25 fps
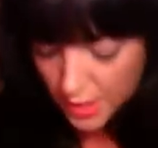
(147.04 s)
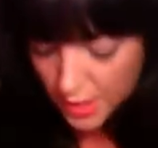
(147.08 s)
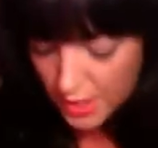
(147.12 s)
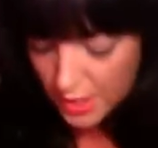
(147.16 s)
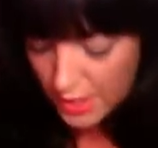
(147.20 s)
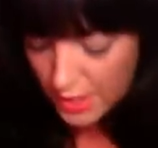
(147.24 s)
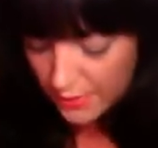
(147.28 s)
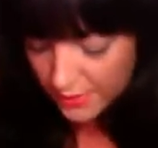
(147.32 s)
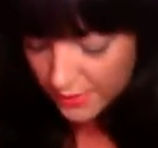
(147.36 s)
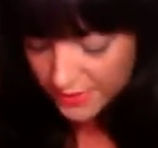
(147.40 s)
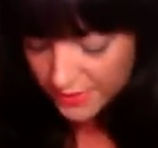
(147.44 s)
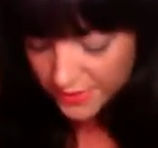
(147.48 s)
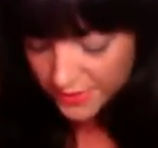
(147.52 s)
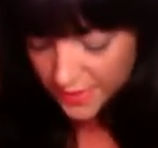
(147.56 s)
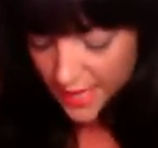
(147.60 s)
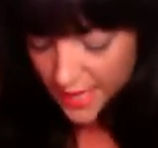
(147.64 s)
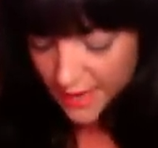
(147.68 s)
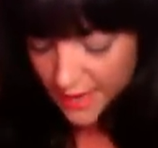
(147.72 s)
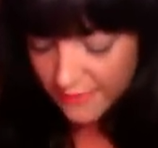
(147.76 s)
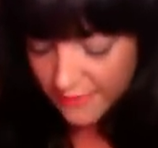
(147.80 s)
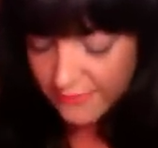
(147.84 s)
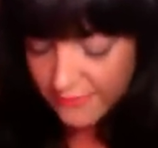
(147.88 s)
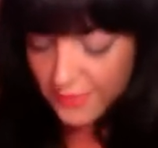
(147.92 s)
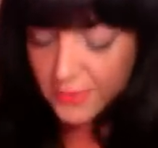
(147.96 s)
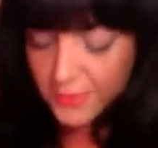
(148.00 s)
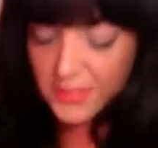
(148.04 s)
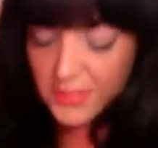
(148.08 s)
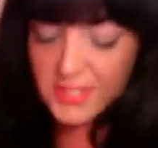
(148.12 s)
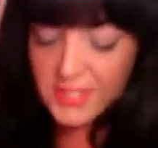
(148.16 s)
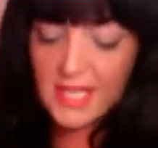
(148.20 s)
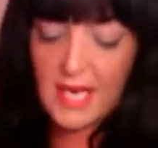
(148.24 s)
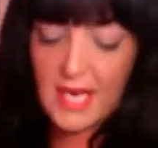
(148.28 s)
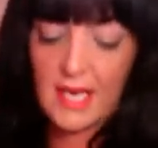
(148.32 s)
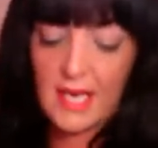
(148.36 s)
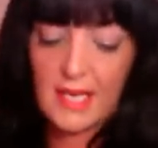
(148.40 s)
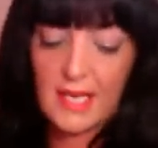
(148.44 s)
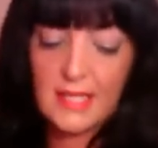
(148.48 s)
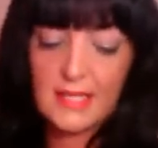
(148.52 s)
You also get a full
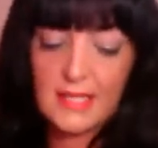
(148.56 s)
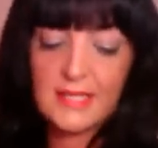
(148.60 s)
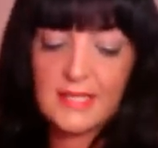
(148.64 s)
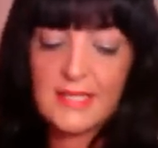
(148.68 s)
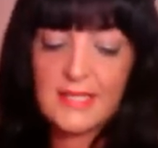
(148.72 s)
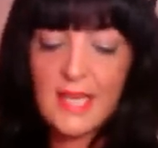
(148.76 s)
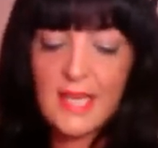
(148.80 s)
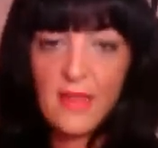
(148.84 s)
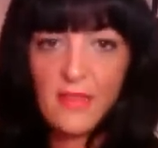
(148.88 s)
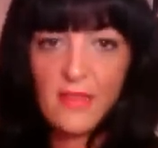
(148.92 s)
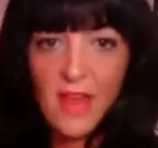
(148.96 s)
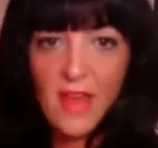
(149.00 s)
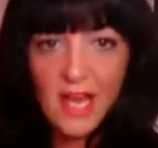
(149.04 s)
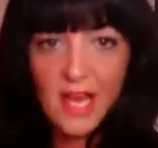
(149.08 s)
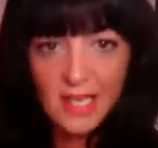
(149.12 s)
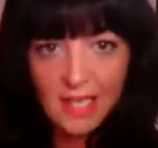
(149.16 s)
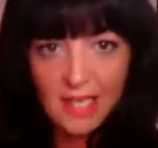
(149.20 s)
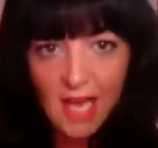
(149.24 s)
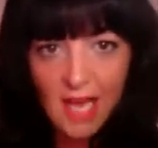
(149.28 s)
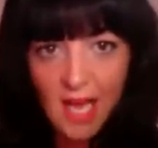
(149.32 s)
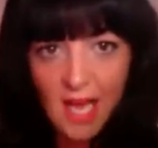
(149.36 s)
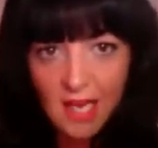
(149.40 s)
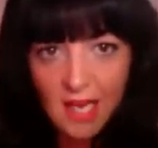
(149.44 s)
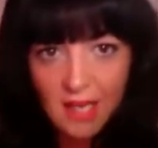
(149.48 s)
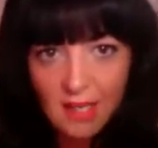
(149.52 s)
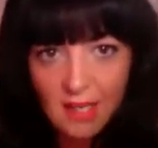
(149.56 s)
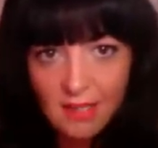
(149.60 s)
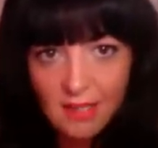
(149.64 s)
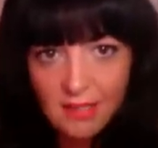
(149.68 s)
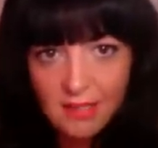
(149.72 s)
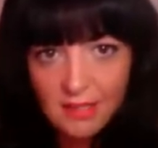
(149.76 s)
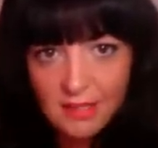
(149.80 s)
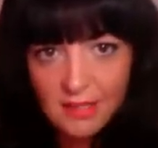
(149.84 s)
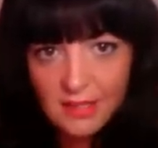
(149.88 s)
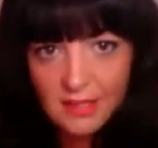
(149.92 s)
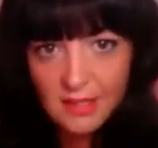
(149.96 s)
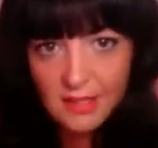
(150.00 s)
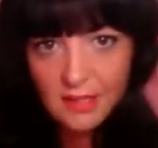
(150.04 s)
sized That Gal.
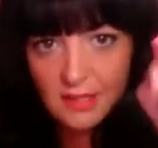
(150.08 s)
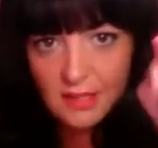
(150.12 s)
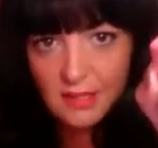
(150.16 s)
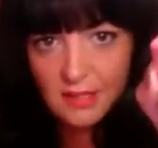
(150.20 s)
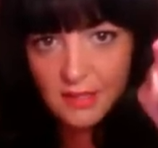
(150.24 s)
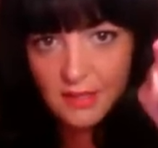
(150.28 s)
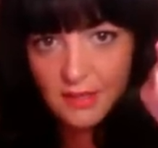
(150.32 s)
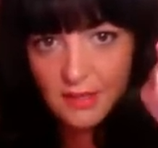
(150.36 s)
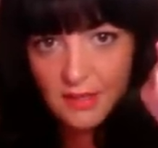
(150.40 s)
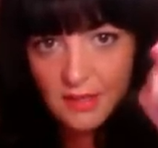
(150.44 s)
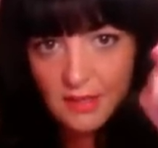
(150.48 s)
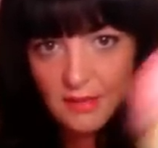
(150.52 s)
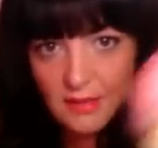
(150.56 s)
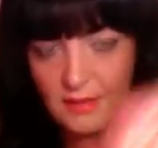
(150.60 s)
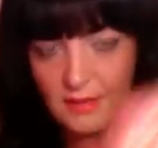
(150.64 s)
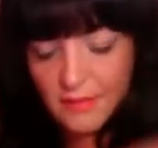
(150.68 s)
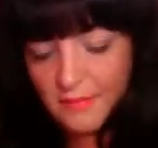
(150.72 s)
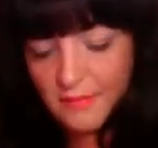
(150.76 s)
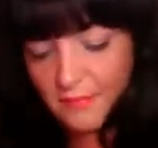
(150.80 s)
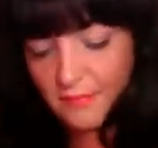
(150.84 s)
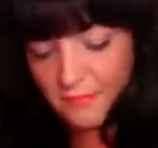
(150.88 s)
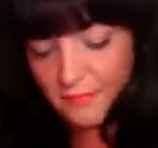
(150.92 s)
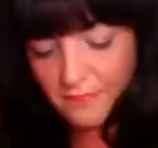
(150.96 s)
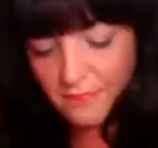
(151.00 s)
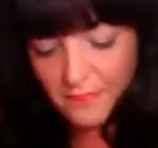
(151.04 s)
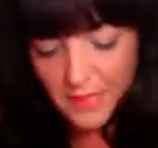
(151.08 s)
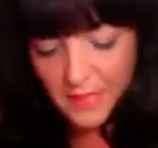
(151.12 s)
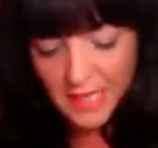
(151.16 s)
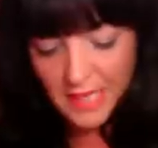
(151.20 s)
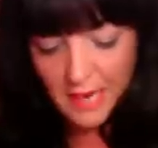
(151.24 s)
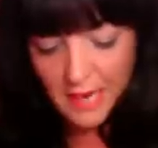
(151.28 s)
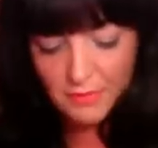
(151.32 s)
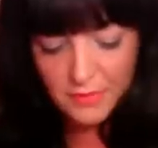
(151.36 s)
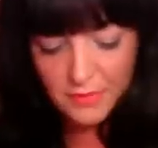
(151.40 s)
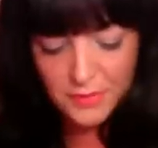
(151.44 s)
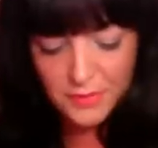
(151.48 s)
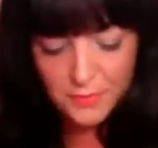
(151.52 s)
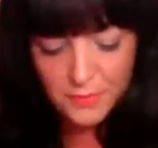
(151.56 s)
My
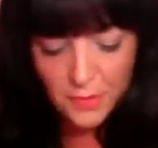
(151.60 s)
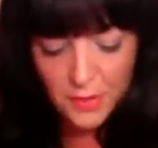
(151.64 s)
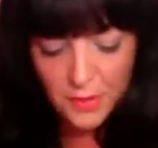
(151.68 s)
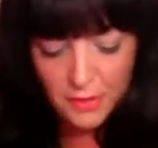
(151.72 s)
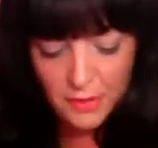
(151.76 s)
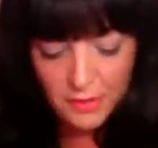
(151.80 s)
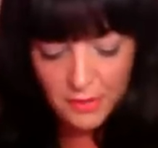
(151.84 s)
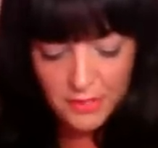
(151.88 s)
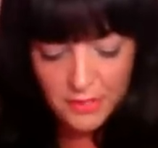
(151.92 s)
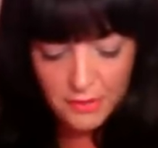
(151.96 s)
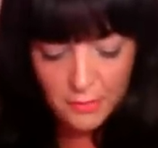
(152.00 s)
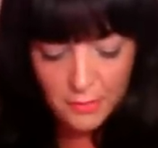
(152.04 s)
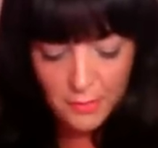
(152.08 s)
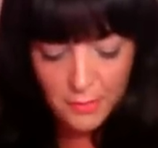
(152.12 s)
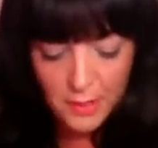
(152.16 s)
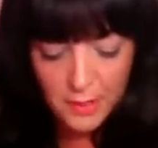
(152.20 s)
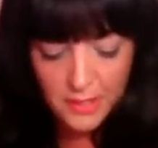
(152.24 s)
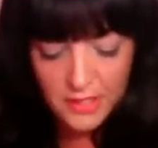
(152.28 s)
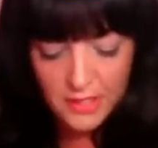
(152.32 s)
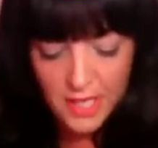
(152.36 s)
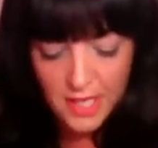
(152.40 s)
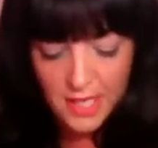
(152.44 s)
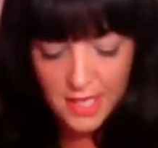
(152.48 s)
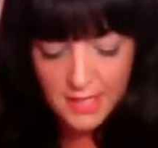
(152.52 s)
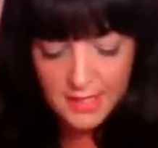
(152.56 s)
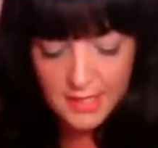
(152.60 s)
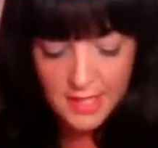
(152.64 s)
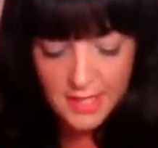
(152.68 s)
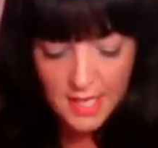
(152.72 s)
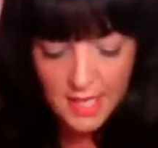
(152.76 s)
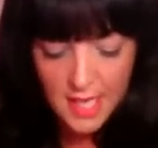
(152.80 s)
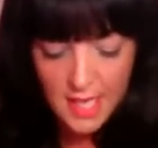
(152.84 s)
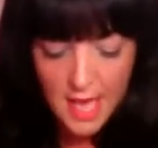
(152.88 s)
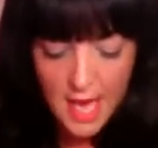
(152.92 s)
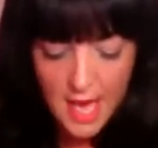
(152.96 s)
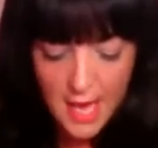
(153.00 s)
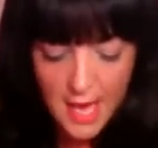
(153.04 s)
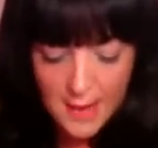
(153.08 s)
camera's poor, I do apologise.
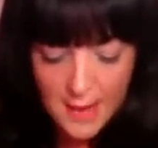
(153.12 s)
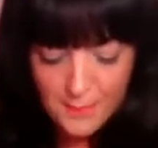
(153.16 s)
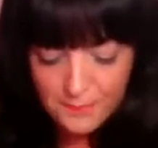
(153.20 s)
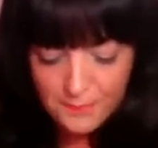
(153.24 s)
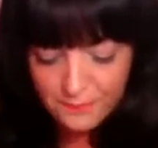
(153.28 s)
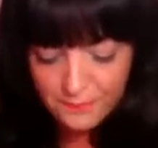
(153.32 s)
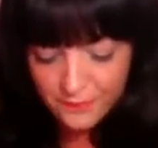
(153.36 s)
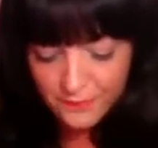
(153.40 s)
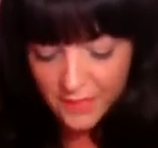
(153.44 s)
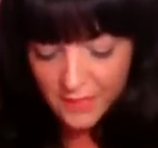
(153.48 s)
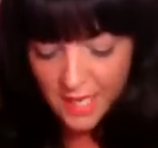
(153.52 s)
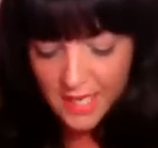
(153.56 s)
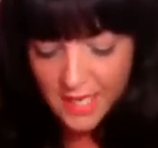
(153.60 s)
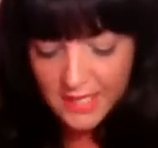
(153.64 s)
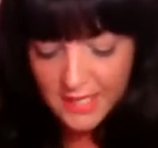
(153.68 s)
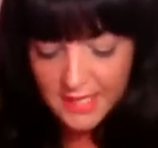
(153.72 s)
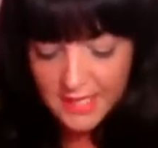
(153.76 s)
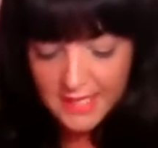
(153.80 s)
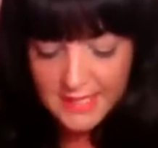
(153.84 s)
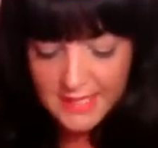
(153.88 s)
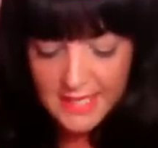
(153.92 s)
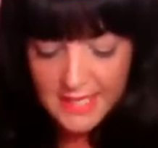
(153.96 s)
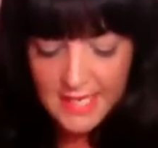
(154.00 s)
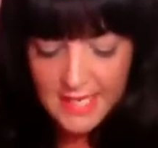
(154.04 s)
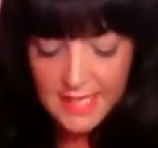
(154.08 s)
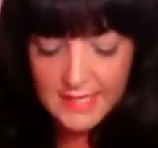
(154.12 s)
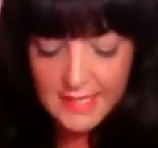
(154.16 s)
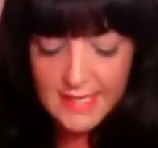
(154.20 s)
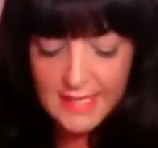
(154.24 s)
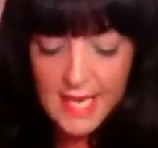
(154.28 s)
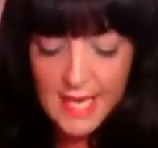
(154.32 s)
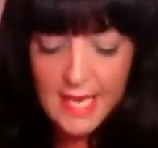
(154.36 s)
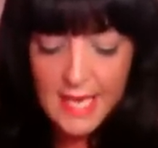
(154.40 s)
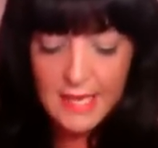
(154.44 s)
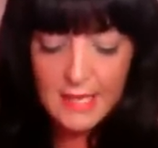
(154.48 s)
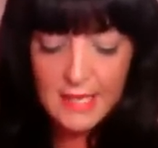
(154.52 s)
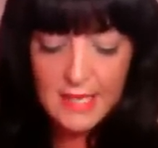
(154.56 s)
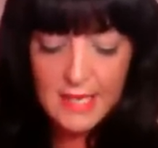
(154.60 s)
And this is
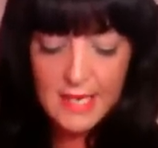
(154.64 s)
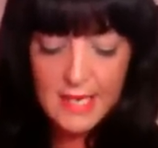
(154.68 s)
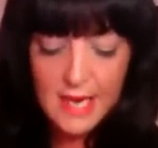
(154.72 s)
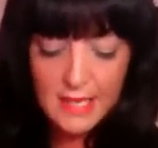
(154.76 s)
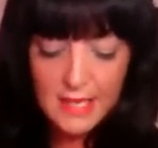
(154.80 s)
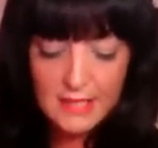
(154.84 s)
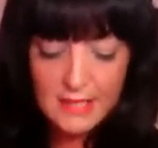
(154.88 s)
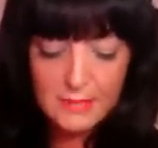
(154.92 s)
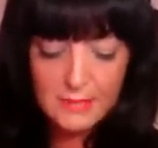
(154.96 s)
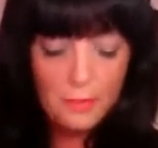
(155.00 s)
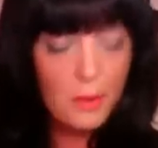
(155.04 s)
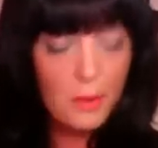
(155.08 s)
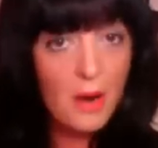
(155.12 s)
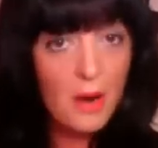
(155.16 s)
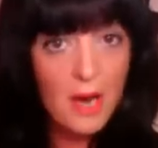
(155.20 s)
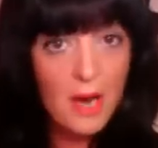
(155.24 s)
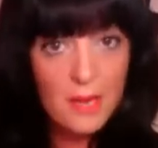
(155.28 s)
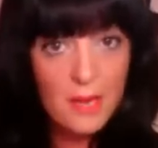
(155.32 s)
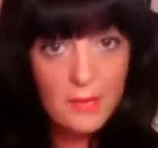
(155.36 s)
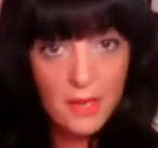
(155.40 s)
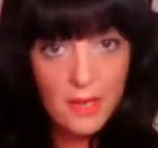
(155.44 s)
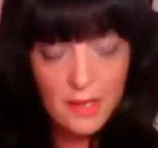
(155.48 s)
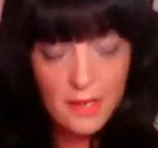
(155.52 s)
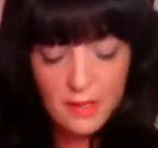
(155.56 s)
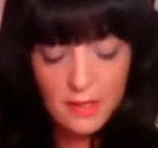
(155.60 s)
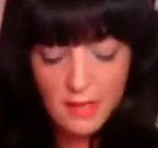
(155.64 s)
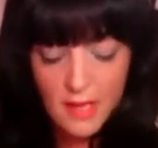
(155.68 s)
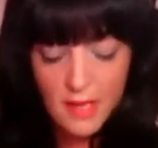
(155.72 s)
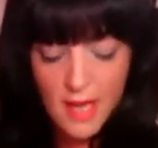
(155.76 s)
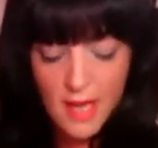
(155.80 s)
a nice primer.